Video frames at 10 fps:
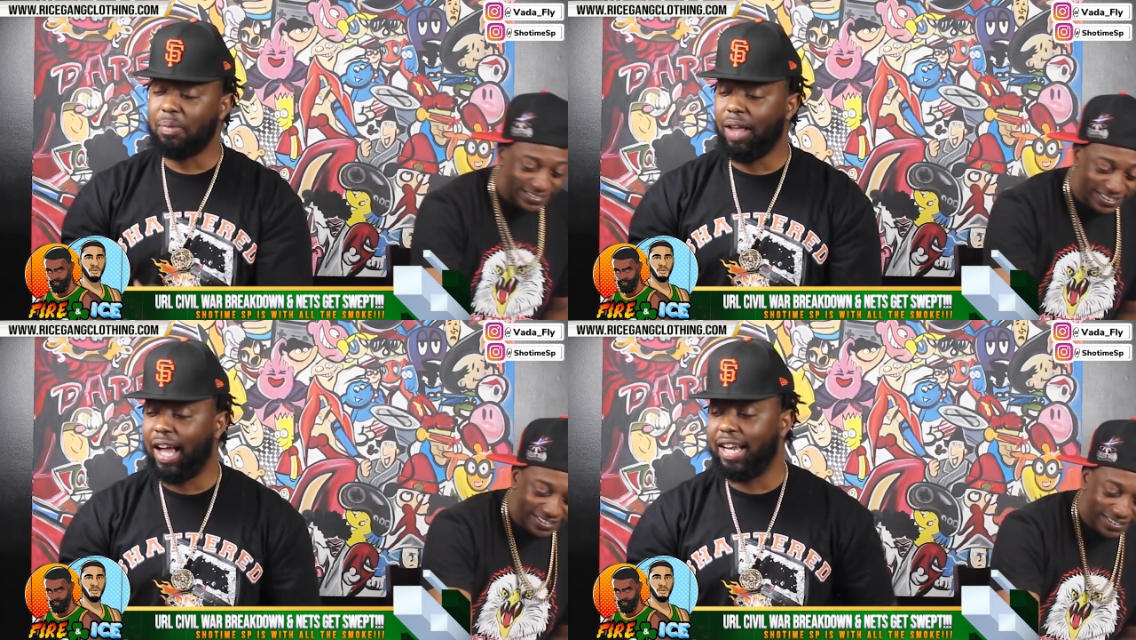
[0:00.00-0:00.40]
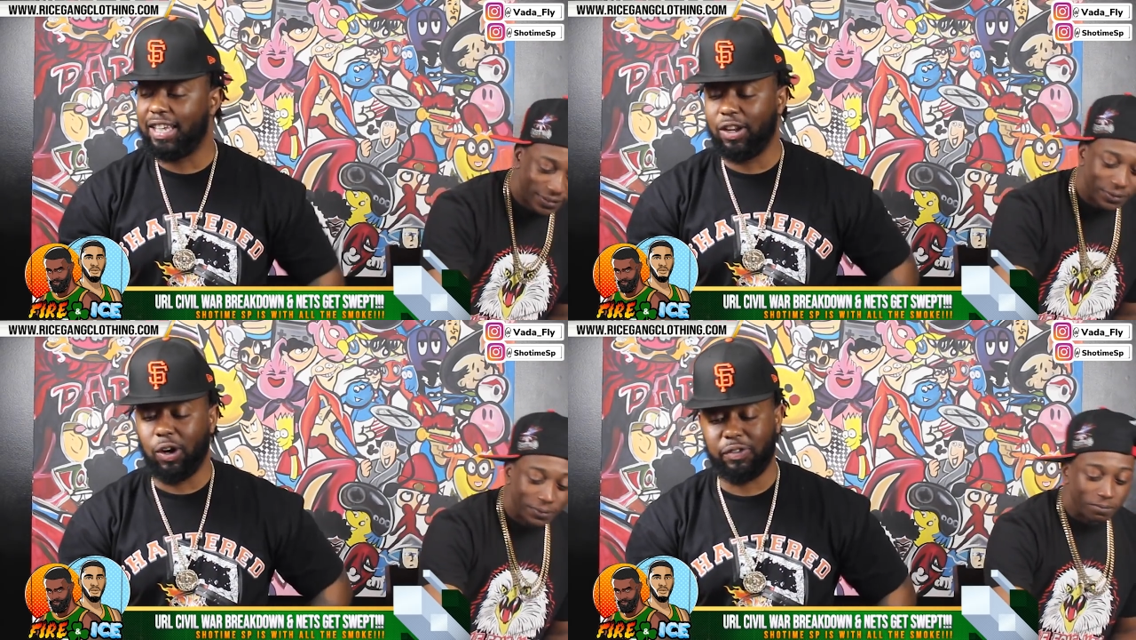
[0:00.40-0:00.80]
Speaker 1: I had
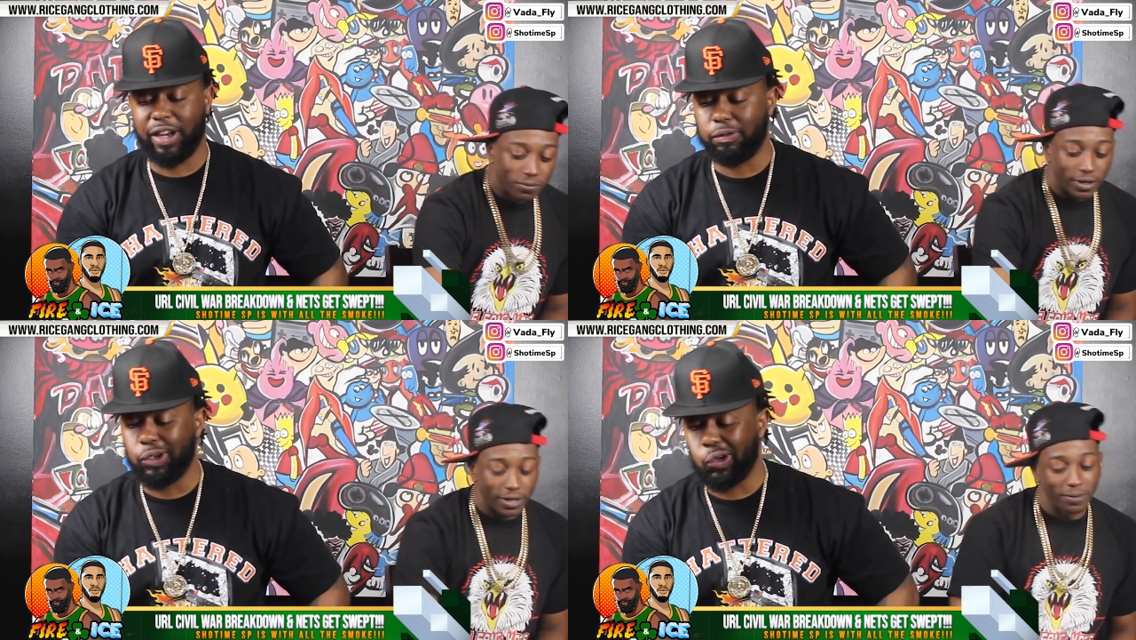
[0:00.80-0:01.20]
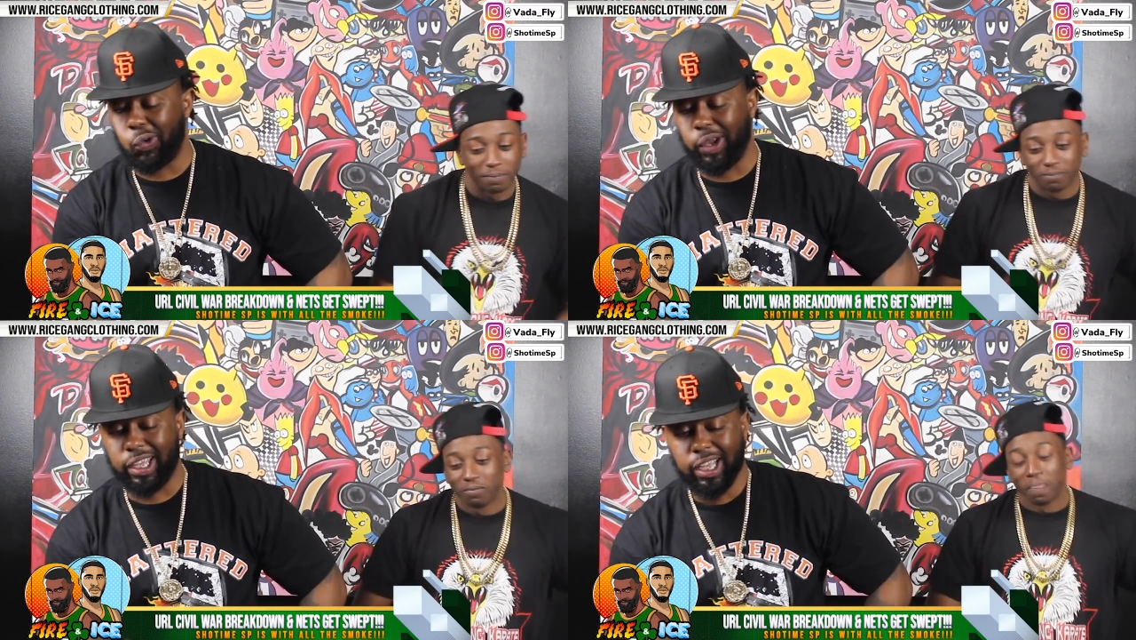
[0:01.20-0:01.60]
to get off of that real
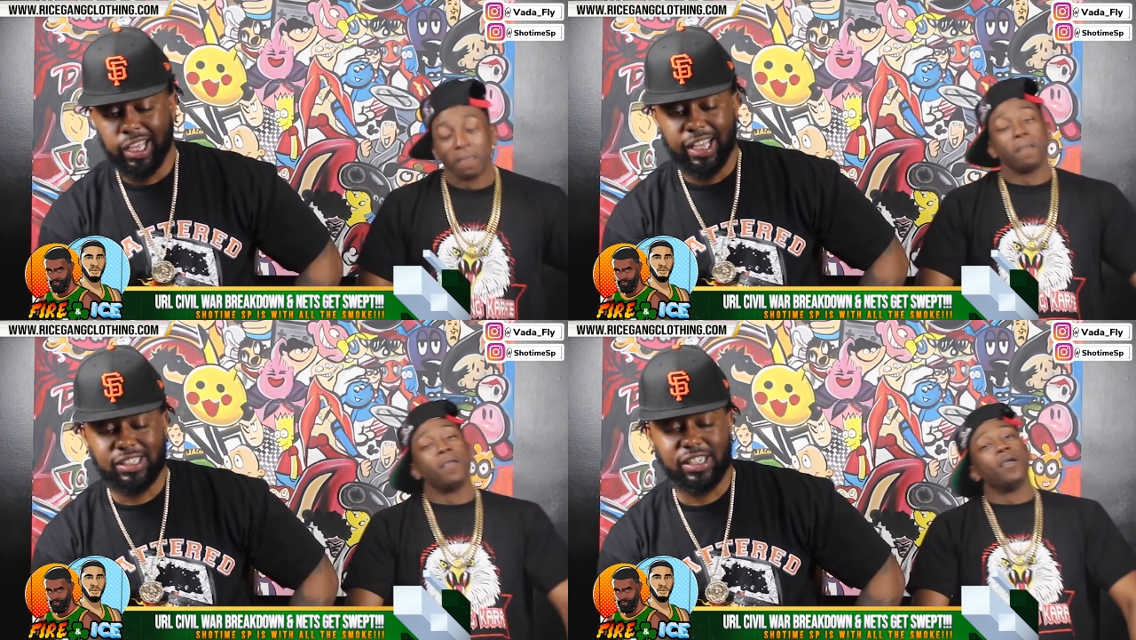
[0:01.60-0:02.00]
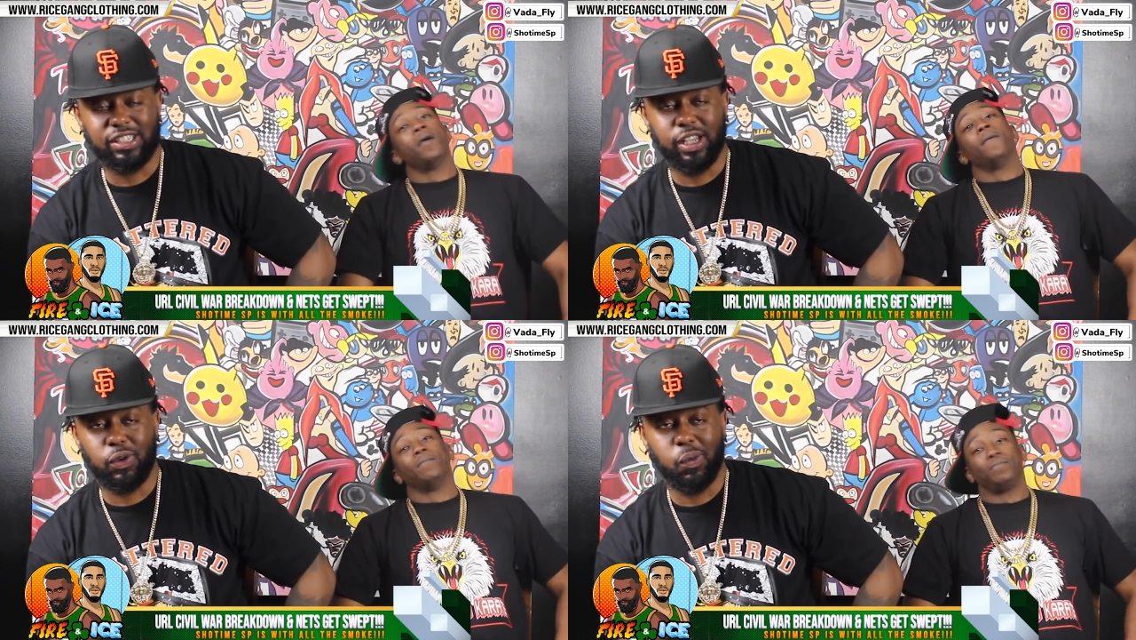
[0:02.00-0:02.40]
quick. It's a
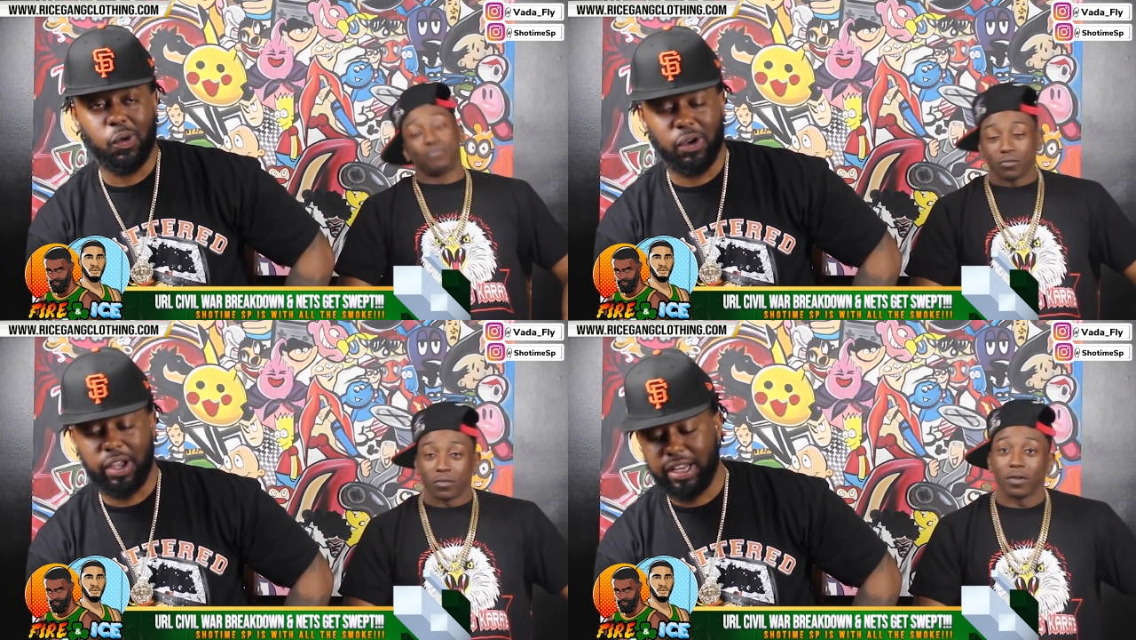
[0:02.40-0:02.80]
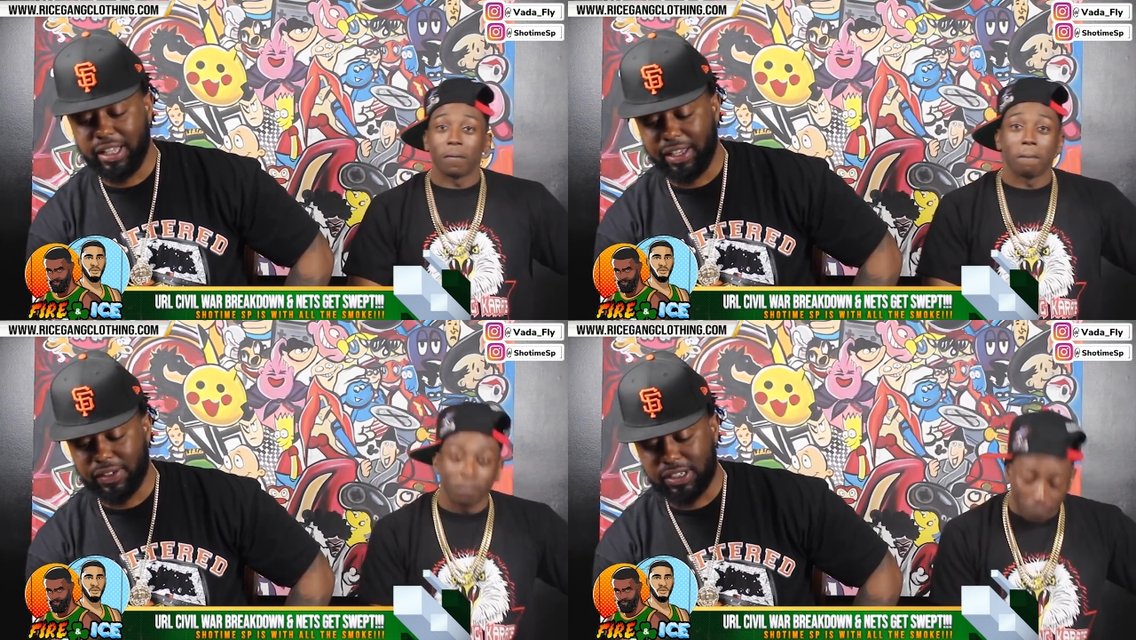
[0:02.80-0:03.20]
civil war
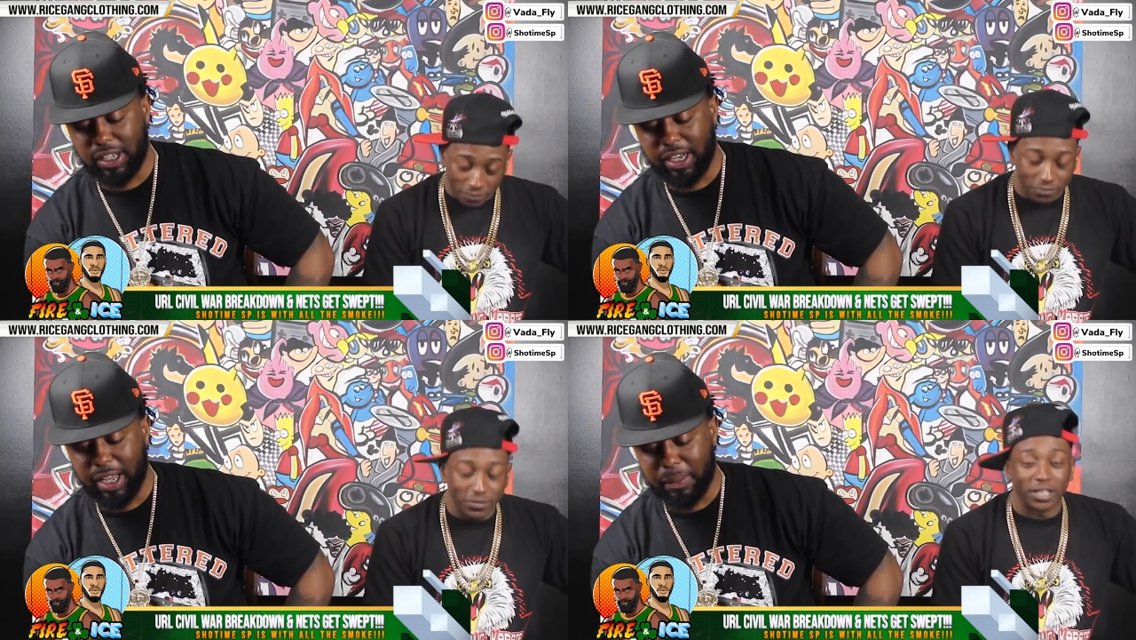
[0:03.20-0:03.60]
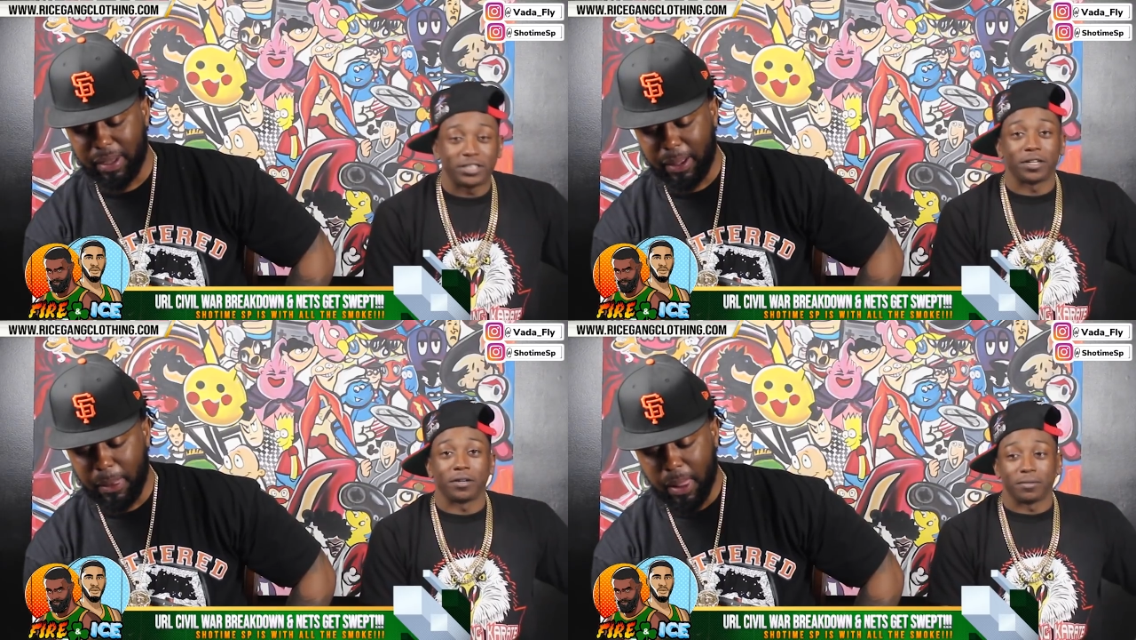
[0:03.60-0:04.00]
any given Sunday.
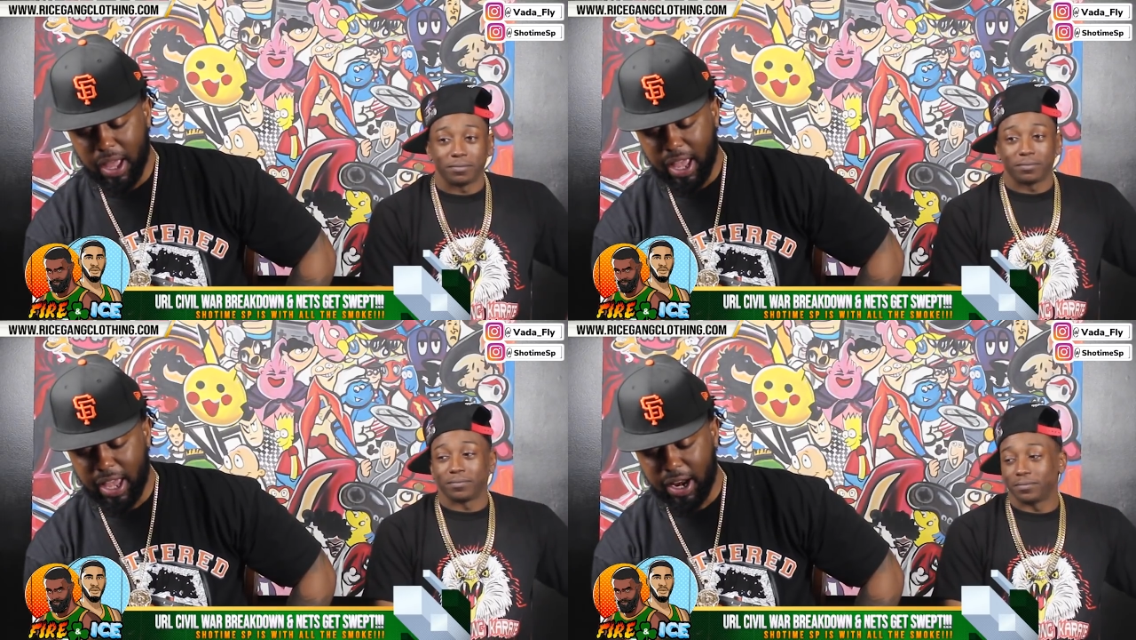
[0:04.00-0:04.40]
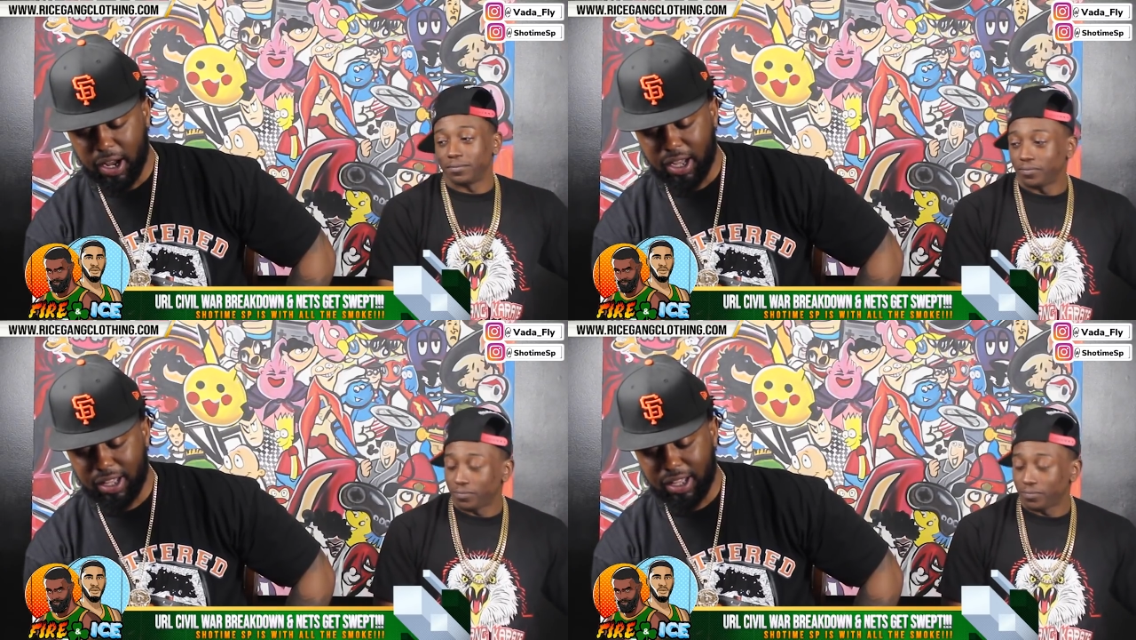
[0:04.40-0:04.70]
Yes, man. sir. And uh,